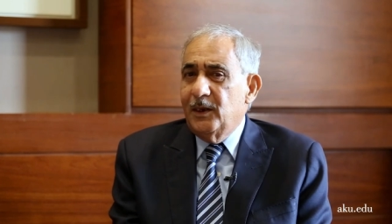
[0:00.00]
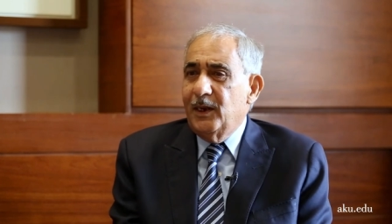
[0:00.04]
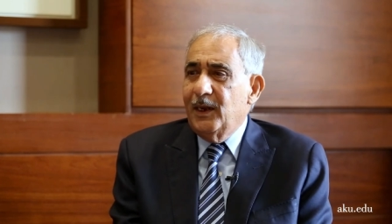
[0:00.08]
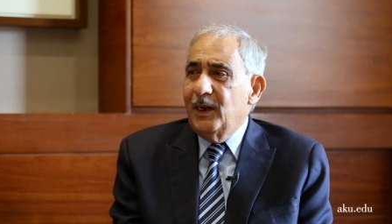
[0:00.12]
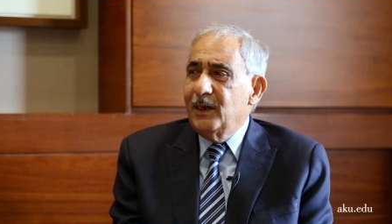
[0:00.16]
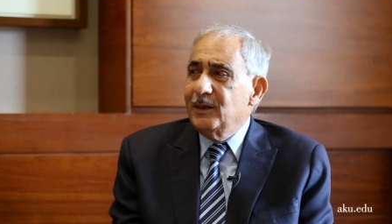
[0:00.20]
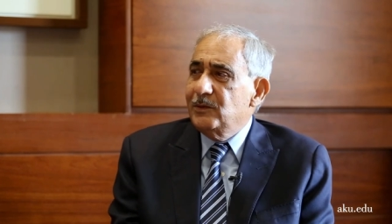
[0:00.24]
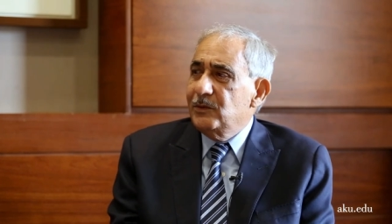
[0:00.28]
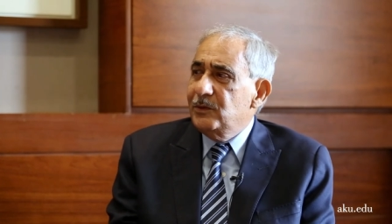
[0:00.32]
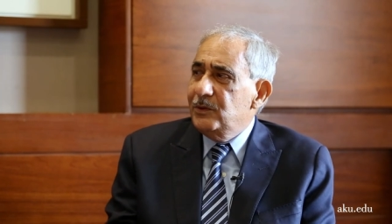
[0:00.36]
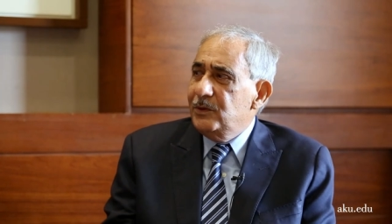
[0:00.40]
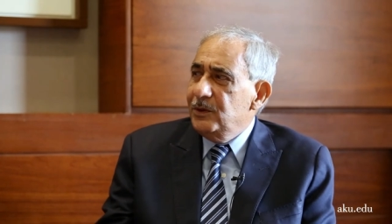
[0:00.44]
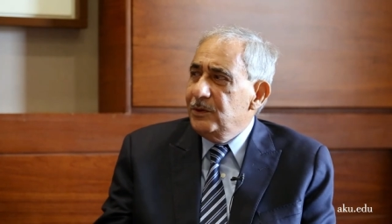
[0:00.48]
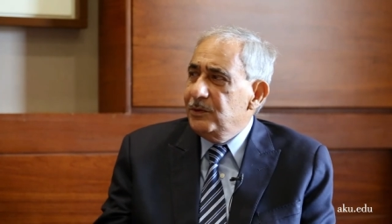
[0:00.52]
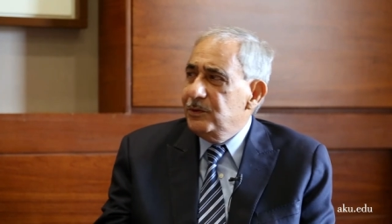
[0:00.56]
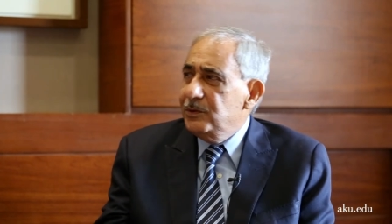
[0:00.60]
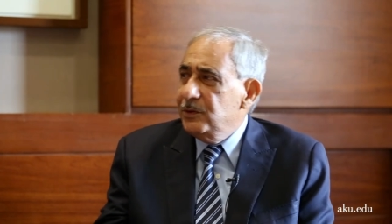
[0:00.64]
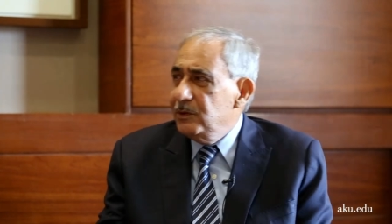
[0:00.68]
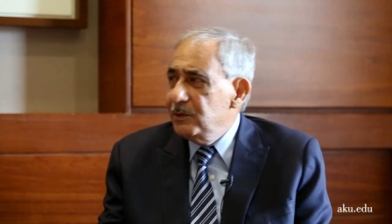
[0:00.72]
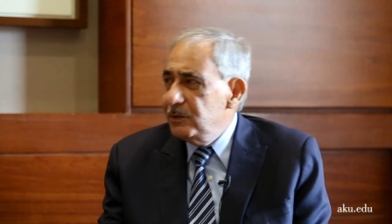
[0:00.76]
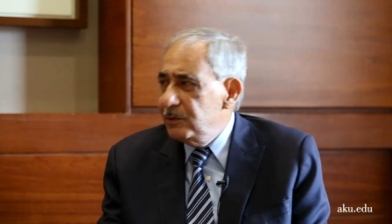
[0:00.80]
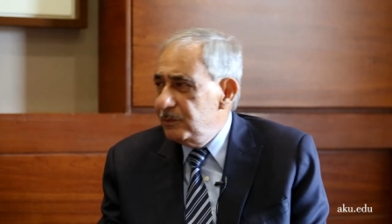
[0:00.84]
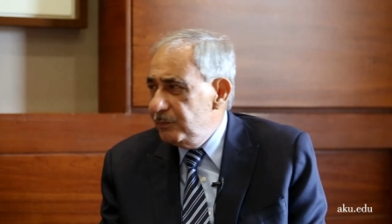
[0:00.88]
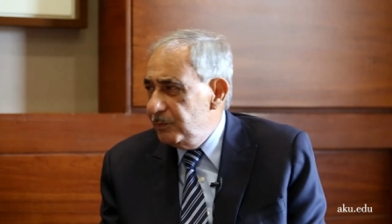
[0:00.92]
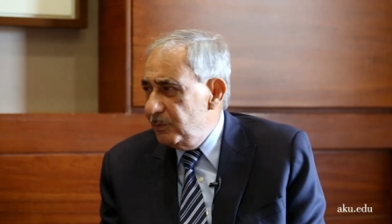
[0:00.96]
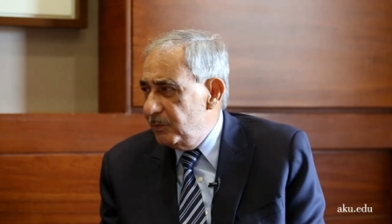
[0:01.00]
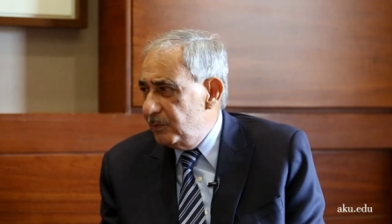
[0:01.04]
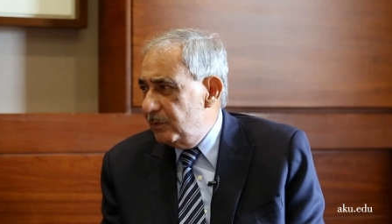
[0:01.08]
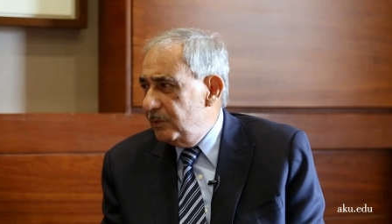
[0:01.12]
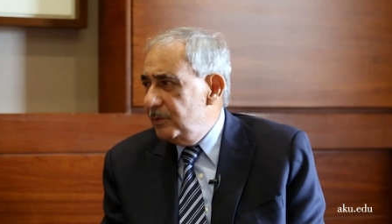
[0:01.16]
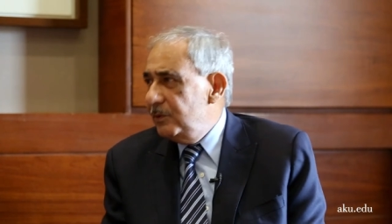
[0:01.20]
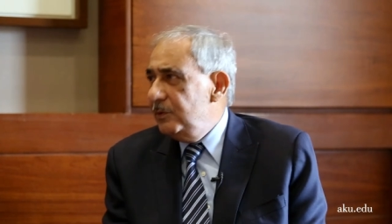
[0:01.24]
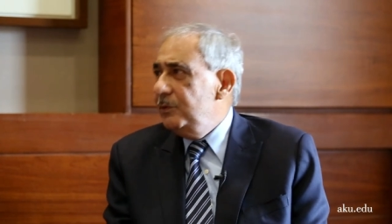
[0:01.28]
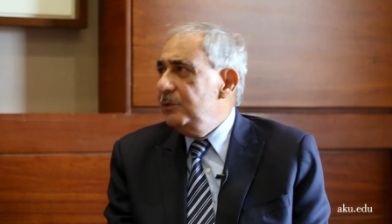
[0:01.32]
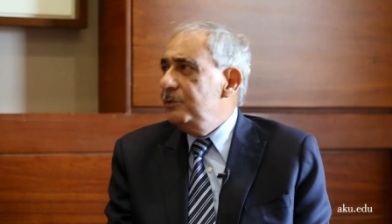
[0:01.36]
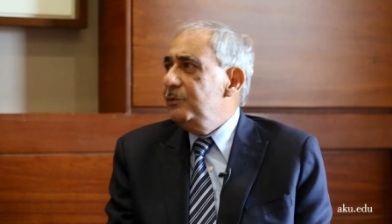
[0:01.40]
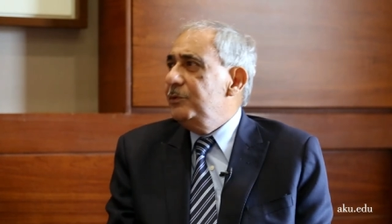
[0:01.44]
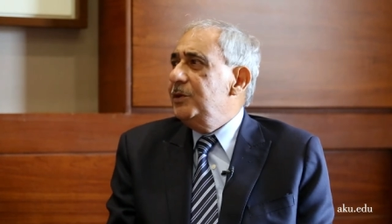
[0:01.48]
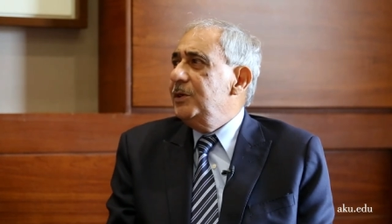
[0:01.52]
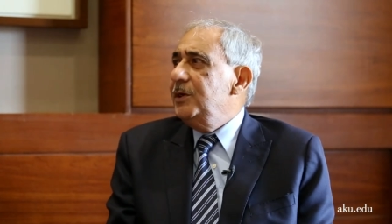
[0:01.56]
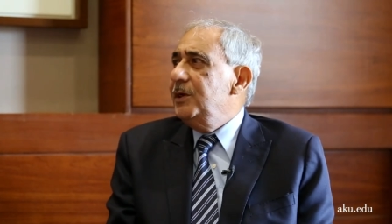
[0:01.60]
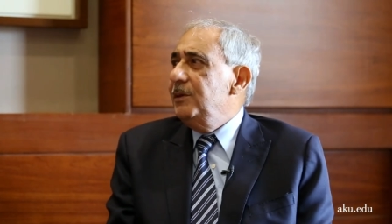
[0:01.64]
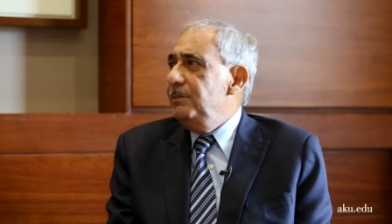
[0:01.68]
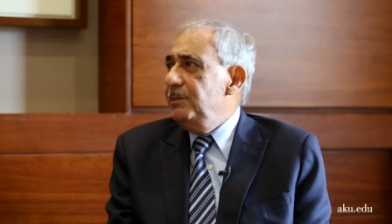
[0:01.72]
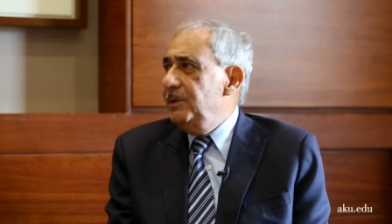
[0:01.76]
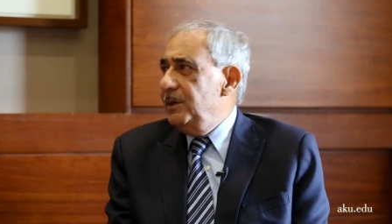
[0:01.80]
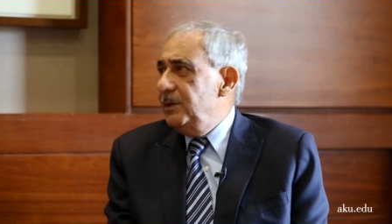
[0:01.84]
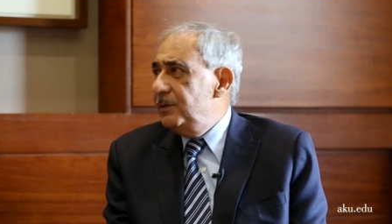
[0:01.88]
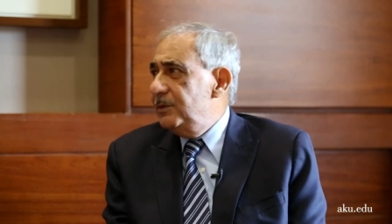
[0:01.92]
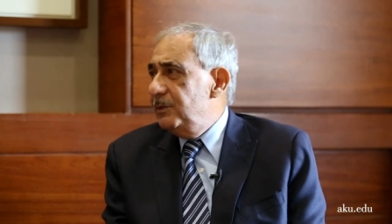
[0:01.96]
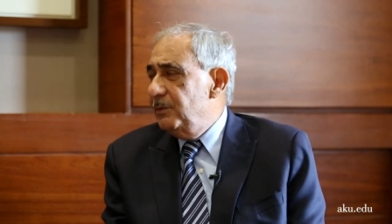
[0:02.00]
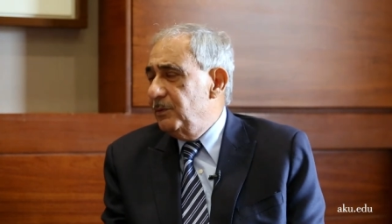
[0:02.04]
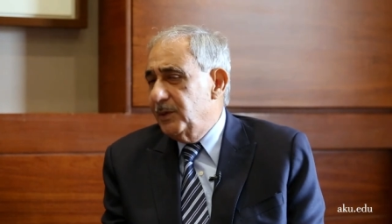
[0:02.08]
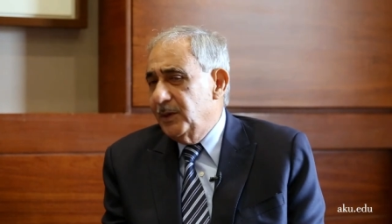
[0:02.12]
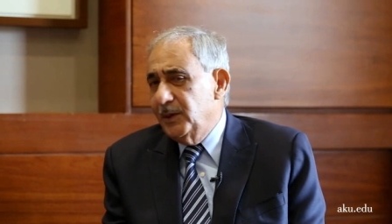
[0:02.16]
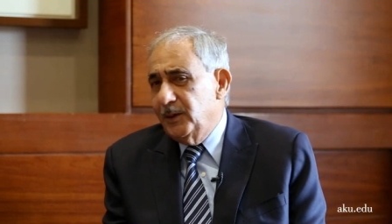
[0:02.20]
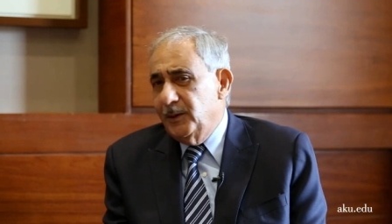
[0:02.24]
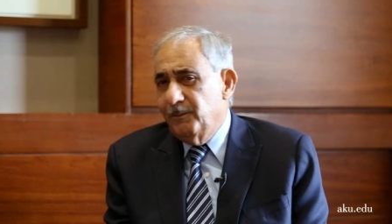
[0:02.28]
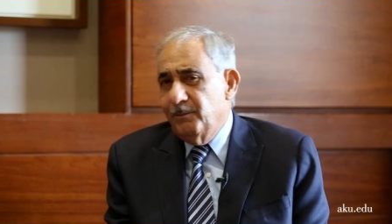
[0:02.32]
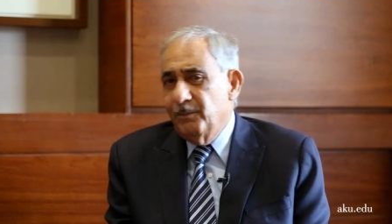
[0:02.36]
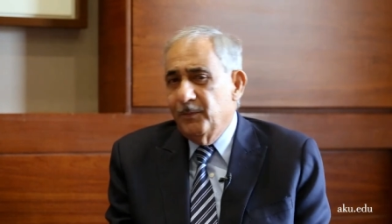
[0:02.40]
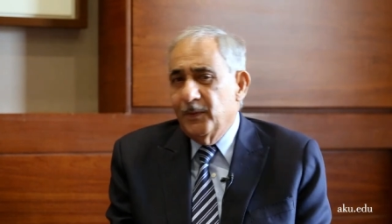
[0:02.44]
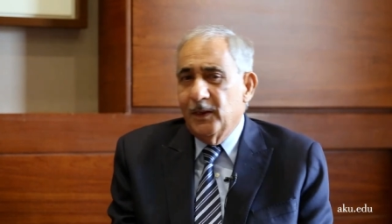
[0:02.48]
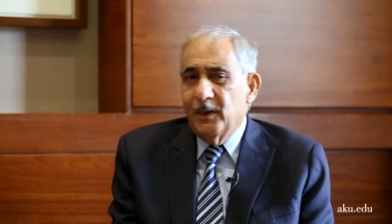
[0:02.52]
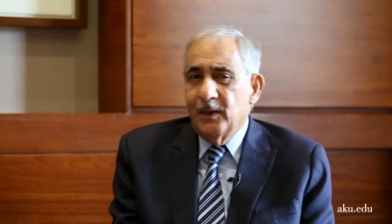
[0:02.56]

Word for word: as teachers for yes. UGMEs, okay?